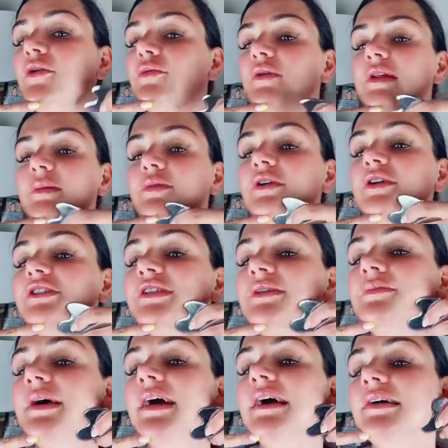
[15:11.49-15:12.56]
really pushing
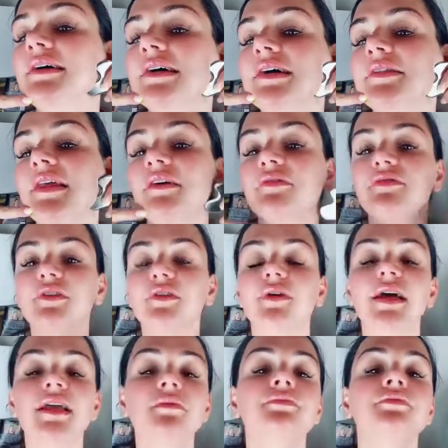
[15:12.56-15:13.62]
back on that
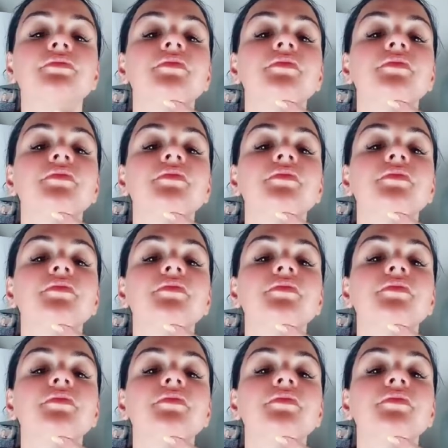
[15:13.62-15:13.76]
fluid.